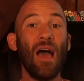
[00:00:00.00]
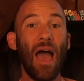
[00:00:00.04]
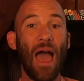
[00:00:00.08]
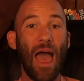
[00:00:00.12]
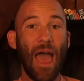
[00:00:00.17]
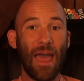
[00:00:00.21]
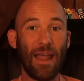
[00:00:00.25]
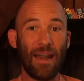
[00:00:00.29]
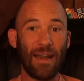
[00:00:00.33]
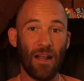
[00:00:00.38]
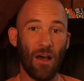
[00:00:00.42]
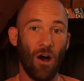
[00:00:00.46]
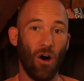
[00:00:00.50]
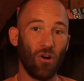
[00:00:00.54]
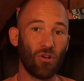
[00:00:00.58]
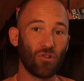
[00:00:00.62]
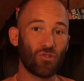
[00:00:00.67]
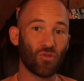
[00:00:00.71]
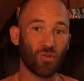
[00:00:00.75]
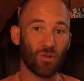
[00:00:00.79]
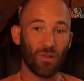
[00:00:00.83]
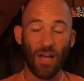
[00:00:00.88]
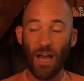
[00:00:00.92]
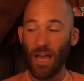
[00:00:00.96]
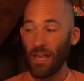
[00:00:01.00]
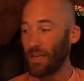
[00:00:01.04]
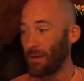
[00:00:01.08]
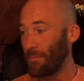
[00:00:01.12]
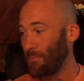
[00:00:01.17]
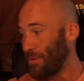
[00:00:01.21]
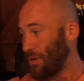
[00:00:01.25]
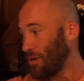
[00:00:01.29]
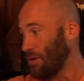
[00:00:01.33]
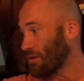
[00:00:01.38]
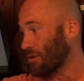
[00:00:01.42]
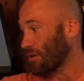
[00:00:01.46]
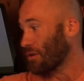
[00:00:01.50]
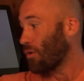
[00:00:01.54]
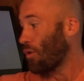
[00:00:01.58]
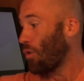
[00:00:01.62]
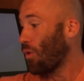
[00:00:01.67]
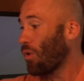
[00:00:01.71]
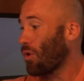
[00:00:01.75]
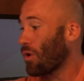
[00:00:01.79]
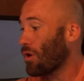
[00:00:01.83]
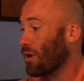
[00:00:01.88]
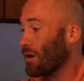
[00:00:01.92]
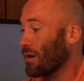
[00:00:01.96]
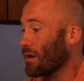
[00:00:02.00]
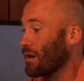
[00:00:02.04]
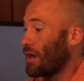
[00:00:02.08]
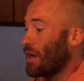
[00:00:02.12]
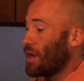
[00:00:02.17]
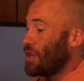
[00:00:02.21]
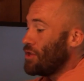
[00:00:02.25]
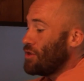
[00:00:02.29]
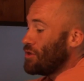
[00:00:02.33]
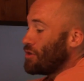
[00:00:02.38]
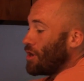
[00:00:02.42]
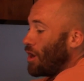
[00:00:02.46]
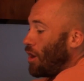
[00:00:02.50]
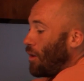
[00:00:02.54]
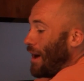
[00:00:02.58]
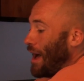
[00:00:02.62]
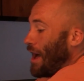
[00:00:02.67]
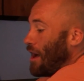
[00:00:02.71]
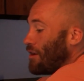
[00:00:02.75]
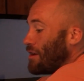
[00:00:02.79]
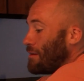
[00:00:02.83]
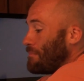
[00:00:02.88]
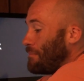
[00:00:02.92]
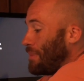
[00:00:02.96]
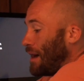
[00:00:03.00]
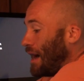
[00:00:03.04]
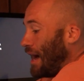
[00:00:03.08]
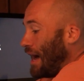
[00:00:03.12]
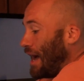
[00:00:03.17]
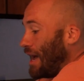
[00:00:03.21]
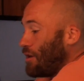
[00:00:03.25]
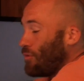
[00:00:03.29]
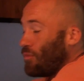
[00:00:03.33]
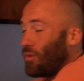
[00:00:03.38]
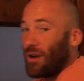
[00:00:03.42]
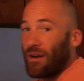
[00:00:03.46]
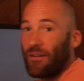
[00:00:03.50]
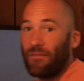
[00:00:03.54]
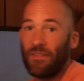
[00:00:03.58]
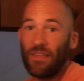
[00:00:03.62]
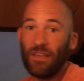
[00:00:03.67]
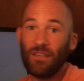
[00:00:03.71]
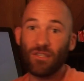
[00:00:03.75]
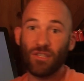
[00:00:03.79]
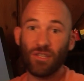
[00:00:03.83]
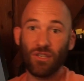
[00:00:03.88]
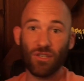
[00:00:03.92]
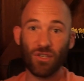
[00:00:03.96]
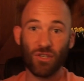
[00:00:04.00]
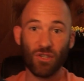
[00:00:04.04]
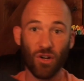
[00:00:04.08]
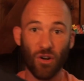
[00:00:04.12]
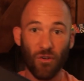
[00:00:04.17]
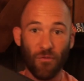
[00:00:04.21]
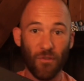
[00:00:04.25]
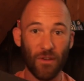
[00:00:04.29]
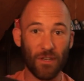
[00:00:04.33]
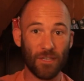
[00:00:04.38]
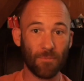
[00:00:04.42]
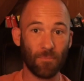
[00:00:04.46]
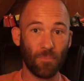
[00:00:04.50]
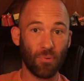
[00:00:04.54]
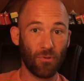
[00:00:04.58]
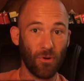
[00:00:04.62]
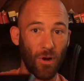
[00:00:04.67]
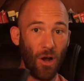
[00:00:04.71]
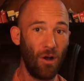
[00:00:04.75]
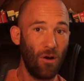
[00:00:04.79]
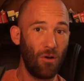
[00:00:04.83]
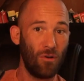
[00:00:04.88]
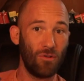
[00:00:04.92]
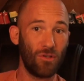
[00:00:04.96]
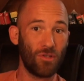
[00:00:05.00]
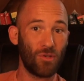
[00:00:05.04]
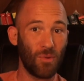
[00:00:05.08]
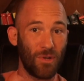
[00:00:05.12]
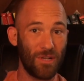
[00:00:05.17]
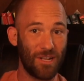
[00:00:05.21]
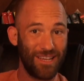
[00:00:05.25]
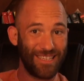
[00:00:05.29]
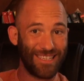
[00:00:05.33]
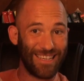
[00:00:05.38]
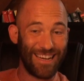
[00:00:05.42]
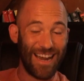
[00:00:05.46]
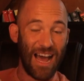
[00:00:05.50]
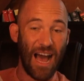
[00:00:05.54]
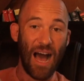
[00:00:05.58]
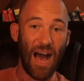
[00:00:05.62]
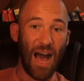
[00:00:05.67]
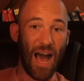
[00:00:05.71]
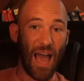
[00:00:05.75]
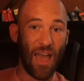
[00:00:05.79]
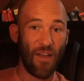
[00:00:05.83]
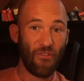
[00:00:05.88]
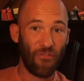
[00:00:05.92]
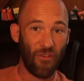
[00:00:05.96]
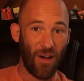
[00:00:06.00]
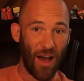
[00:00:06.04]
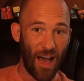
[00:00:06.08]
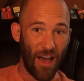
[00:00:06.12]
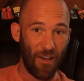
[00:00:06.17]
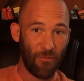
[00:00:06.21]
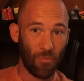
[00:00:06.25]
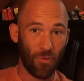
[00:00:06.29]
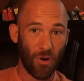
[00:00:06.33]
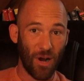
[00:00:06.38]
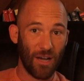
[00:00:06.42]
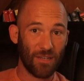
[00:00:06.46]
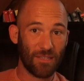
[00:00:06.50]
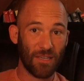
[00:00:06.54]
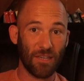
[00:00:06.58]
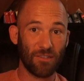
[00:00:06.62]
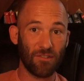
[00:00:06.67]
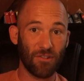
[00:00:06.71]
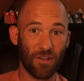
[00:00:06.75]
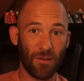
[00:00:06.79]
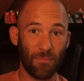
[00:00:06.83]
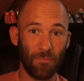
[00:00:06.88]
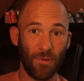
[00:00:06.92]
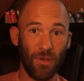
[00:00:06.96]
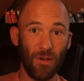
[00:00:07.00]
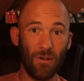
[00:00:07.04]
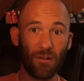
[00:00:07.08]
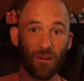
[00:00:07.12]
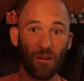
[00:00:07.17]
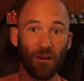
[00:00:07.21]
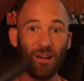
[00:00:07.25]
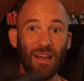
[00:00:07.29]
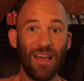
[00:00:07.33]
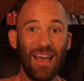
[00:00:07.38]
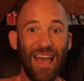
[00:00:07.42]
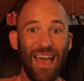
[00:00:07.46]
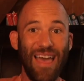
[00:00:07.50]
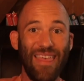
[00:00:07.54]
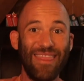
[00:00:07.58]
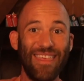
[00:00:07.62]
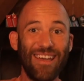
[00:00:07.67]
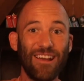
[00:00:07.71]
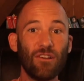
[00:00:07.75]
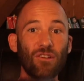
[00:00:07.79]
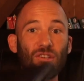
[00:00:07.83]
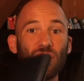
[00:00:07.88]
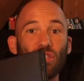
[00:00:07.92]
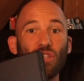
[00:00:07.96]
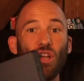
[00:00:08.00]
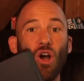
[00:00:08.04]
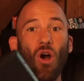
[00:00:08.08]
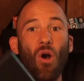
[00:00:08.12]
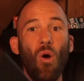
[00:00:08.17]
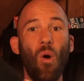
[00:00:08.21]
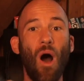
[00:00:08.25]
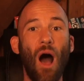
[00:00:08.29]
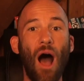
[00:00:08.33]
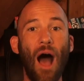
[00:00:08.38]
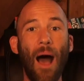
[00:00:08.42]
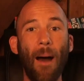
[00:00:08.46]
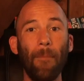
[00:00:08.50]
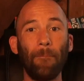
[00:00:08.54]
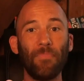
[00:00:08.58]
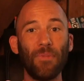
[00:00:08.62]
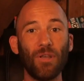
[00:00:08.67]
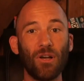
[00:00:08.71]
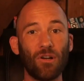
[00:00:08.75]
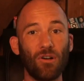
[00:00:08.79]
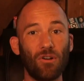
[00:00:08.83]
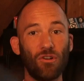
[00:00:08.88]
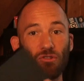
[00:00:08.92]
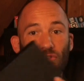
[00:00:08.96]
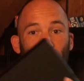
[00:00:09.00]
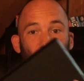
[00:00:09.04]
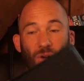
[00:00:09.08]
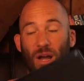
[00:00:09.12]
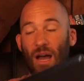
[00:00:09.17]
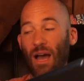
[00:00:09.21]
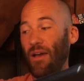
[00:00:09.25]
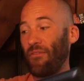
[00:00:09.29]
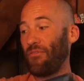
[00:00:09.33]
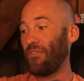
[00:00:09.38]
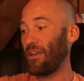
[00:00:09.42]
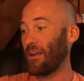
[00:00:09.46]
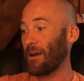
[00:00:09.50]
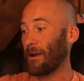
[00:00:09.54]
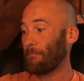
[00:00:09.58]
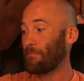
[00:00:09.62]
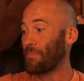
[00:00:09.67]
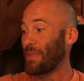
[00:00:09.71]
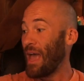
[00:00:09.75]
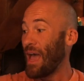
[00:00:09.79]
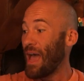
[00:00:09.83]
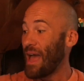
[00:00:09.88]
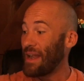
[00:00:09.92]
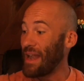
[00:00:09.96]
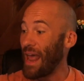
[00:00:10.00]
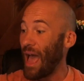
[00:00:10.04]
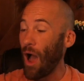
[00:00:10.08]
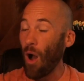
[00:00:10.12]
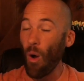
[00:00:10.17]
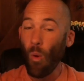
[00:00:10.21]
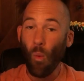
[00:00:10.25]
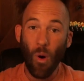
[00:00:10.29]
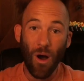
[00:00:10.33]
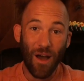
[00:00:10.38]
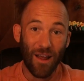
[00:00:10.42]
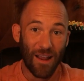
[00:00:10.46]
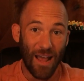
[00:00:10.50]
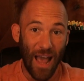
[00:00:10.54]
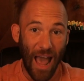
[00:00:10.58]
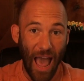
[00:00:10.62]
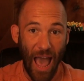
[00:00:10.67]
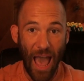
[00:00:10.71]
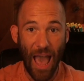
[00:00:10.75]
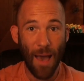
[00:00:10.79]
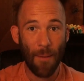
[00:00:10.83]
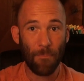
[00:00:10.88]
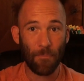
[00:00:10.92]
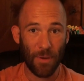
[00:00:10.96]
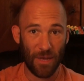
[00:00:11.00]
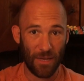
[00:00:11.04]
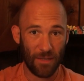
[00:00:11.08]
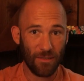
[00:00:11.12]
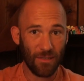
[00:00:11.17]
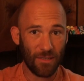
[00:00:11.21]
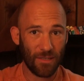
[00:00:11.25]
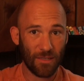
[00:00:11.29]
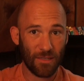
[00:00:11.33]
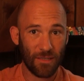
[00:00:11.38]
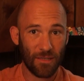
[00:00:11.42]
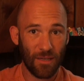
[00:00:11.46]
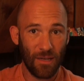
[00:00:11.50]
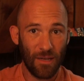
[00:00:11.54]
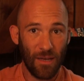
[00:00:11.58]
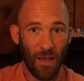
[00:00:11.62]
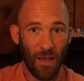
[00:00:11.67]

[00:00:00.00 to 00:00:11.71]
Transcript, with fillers: an ultralight computer, or you go out and buy one of these Surface Pros, which is an i5 processor computer, there's no optical drive here. Now what happens